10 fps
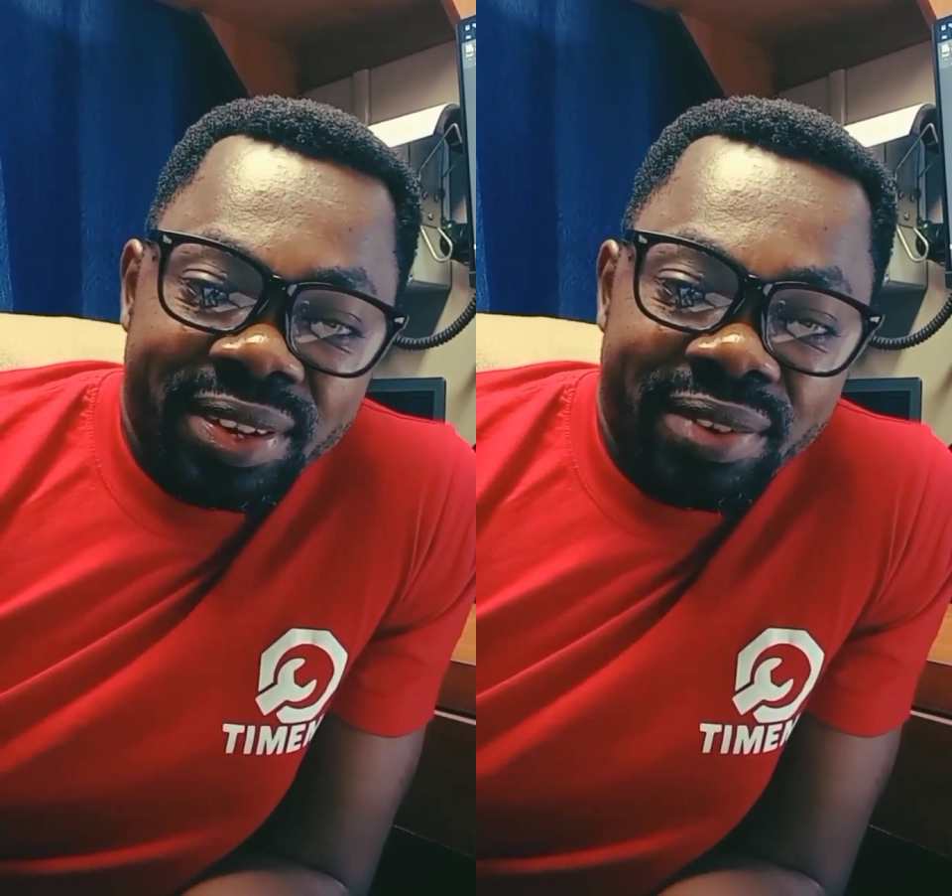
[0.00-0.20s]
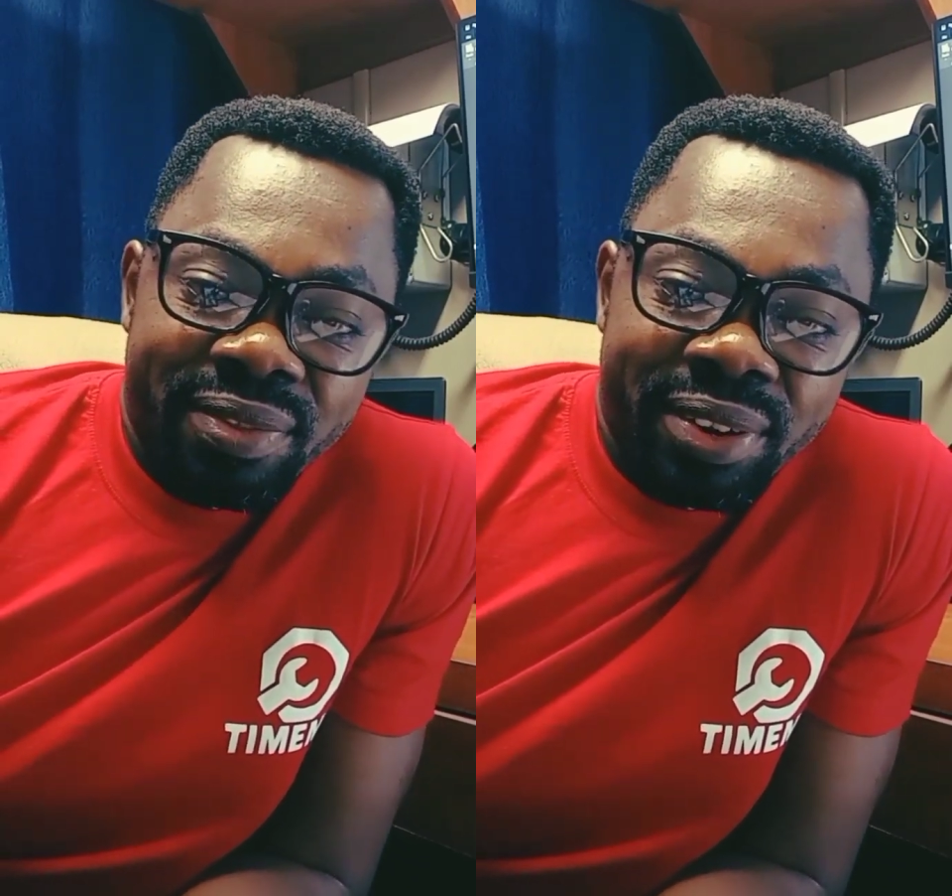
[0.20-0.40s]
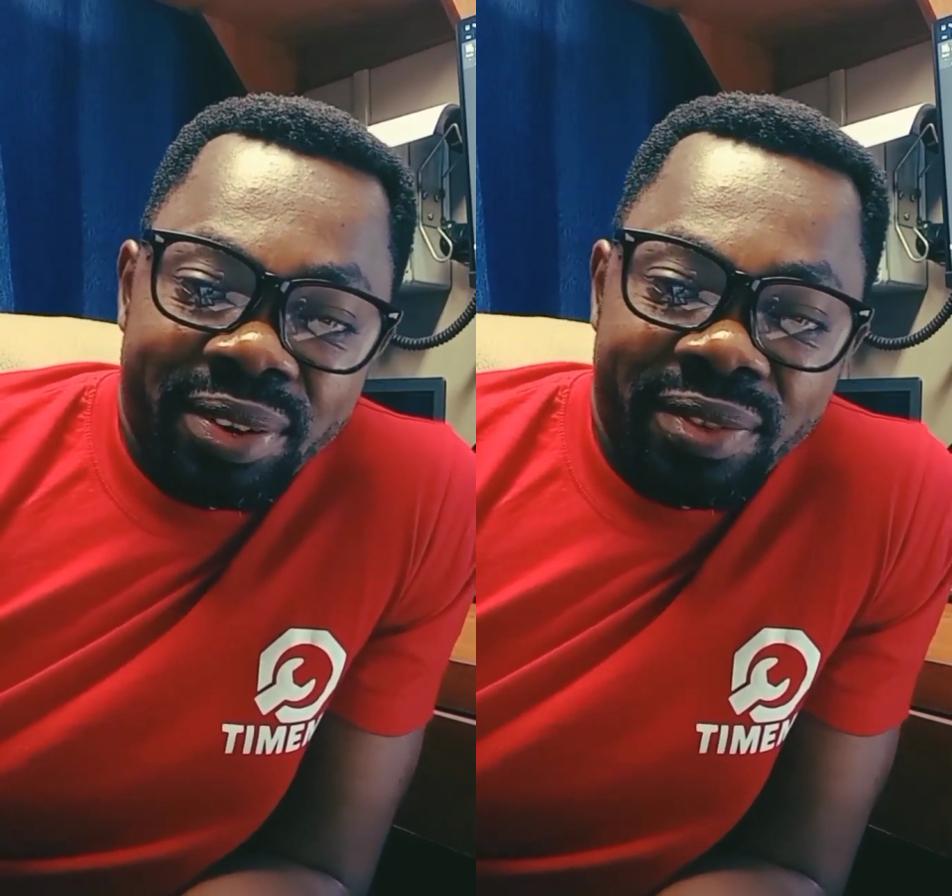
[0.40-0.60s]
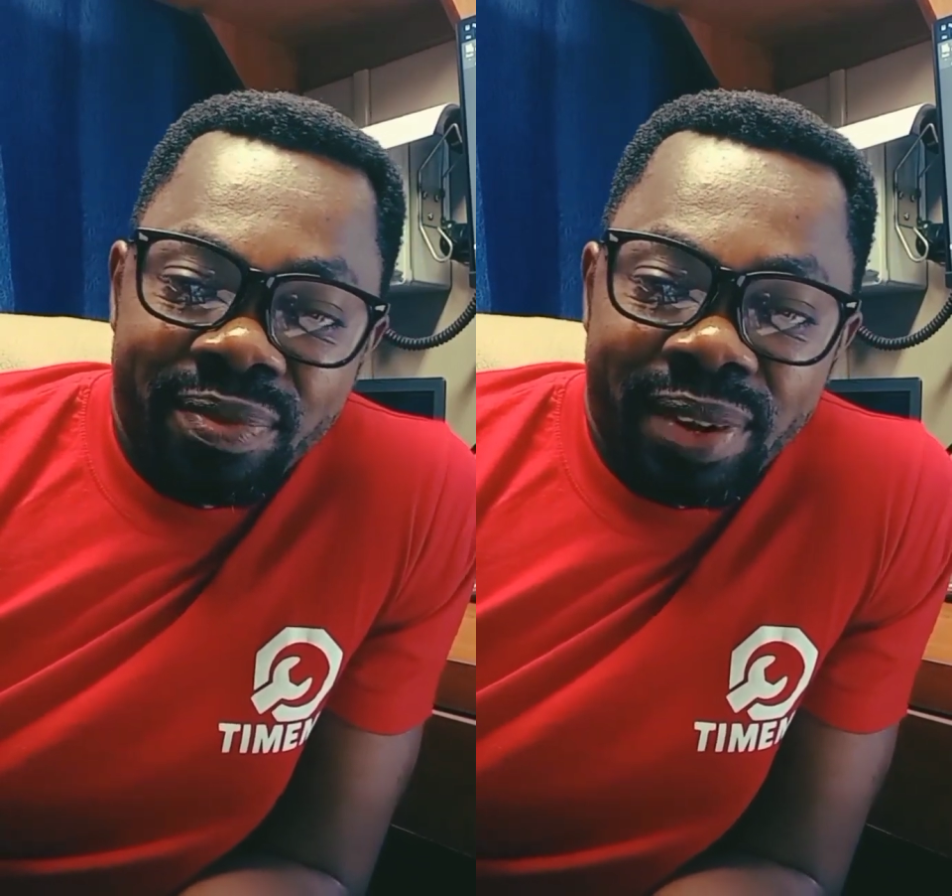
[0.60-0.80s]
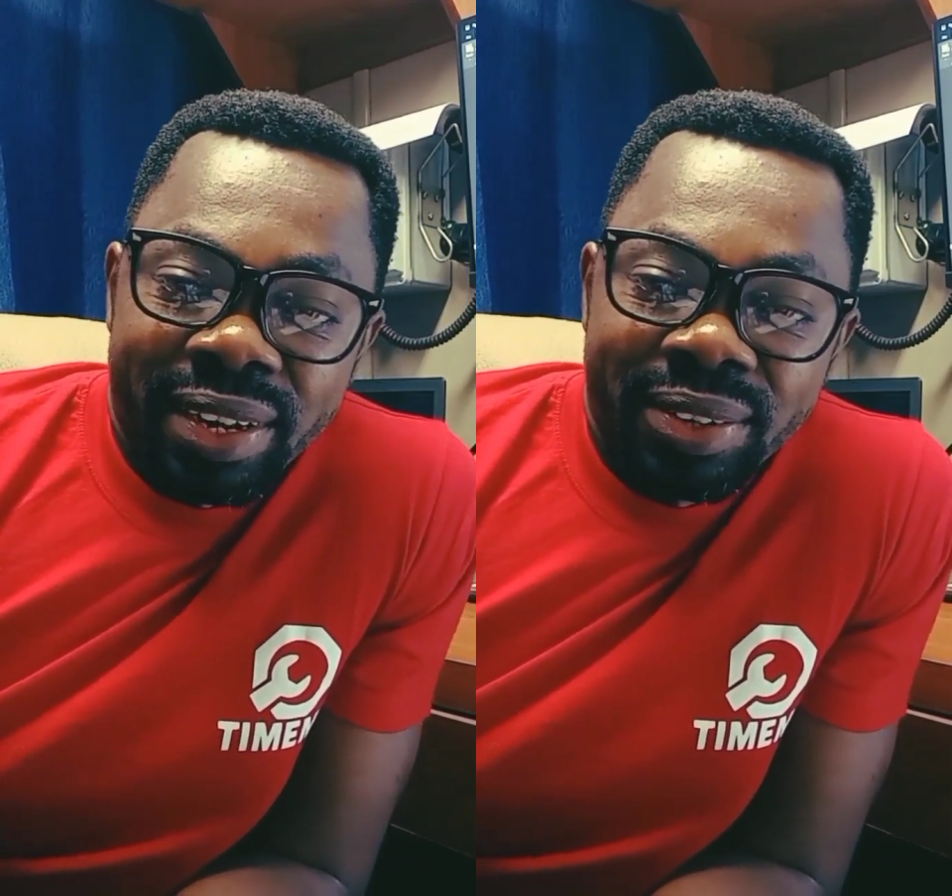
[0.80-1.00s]
A friend of
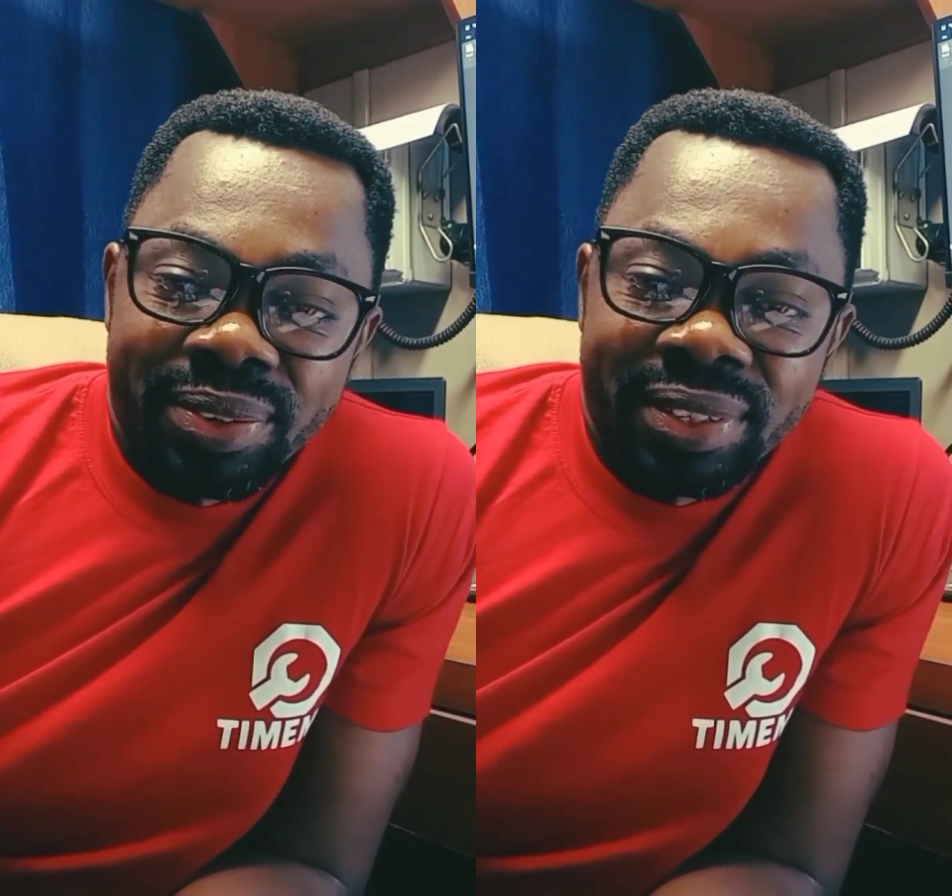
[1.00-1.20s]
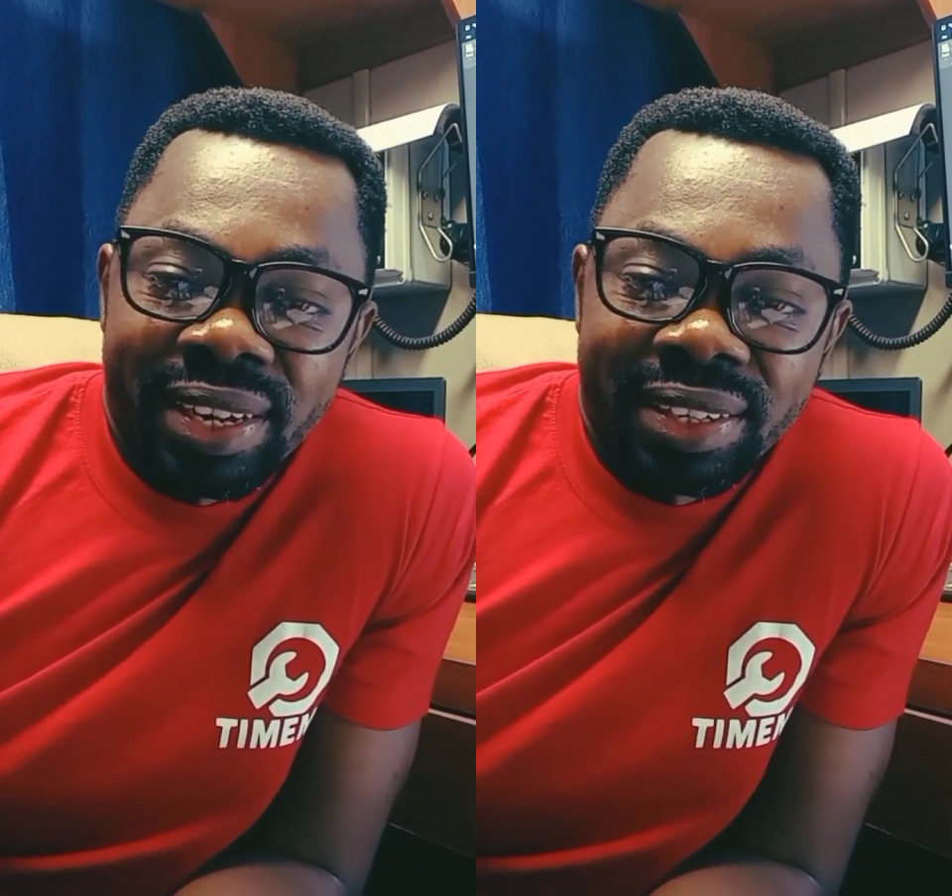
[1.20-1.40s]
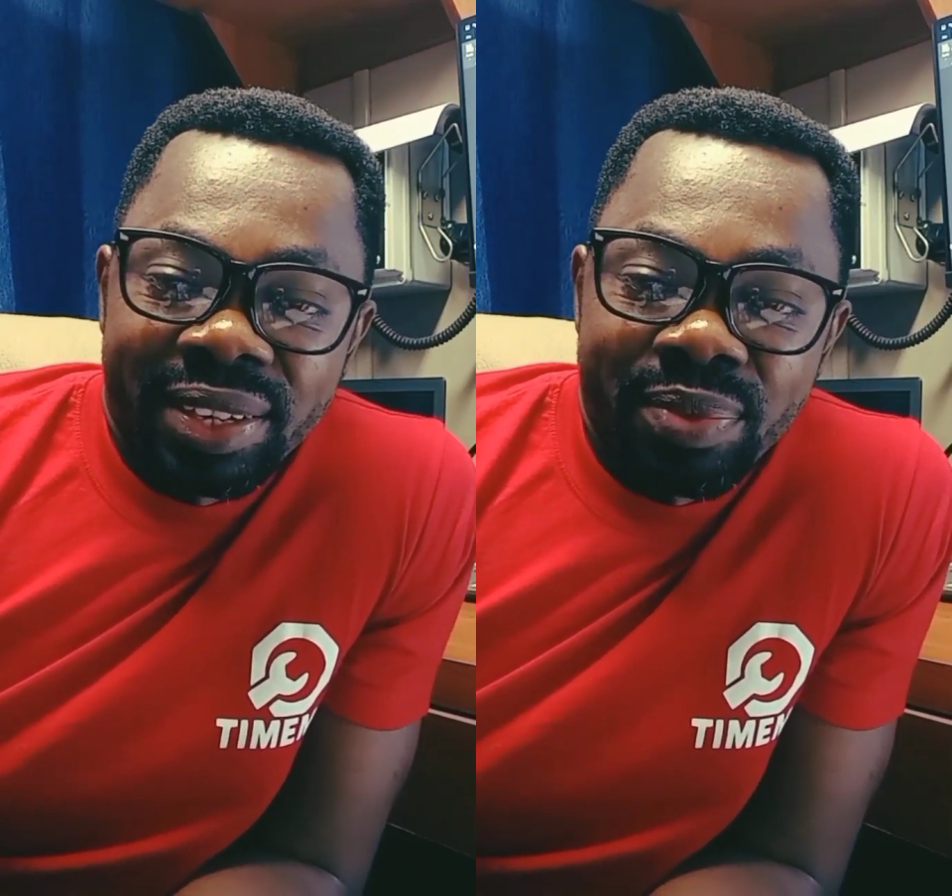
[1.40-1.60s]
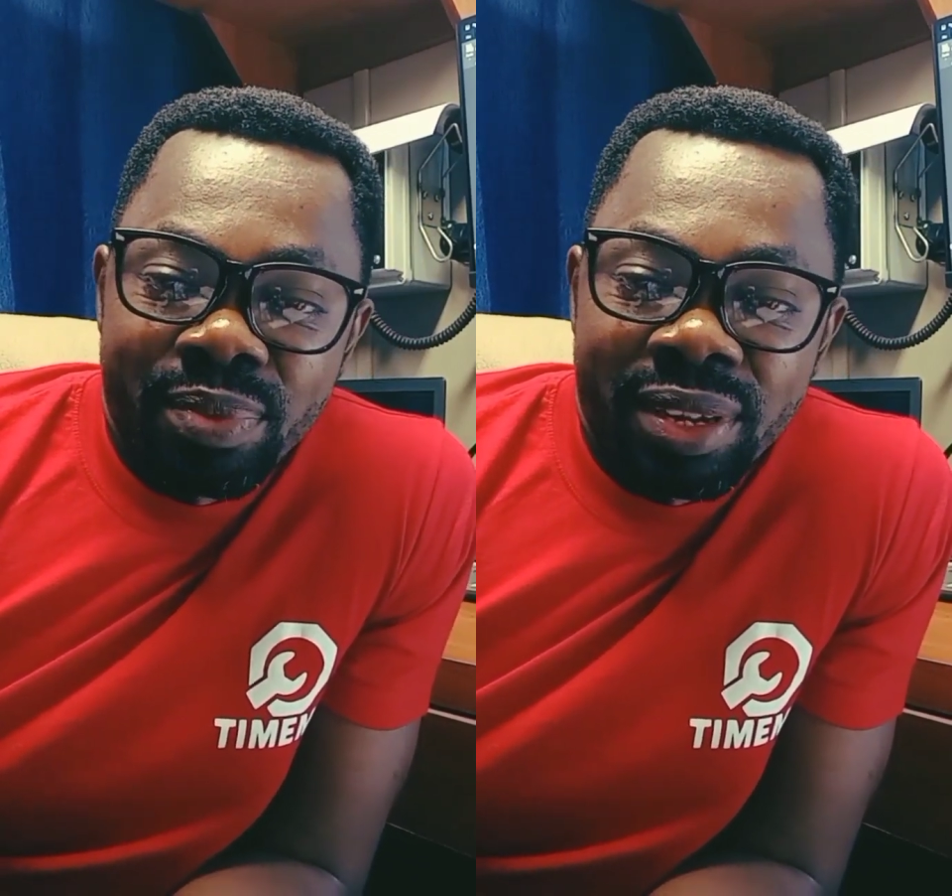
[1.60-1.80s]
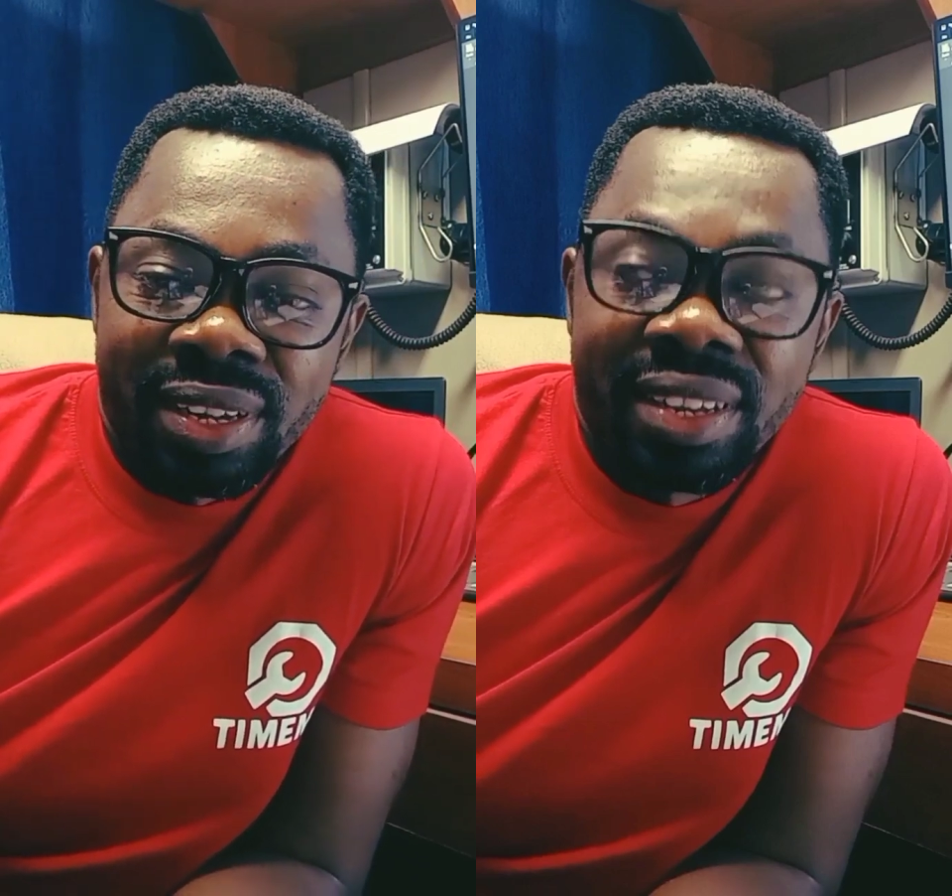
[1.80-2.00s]
mine contacted
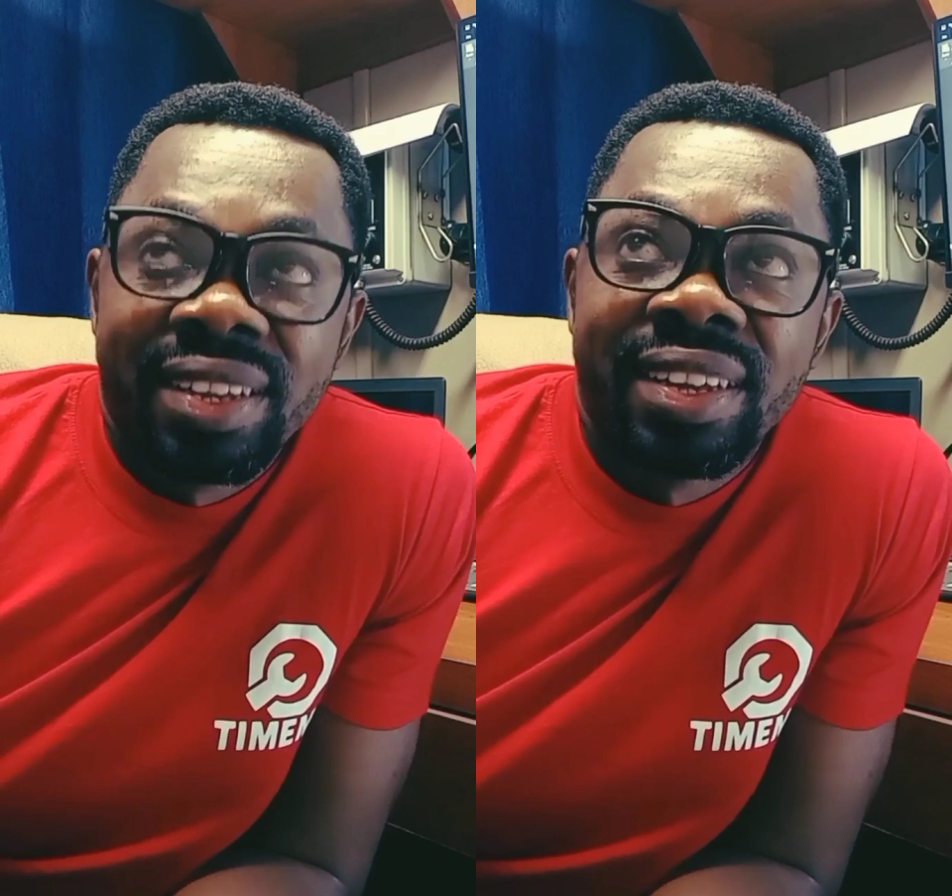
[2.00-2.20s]
me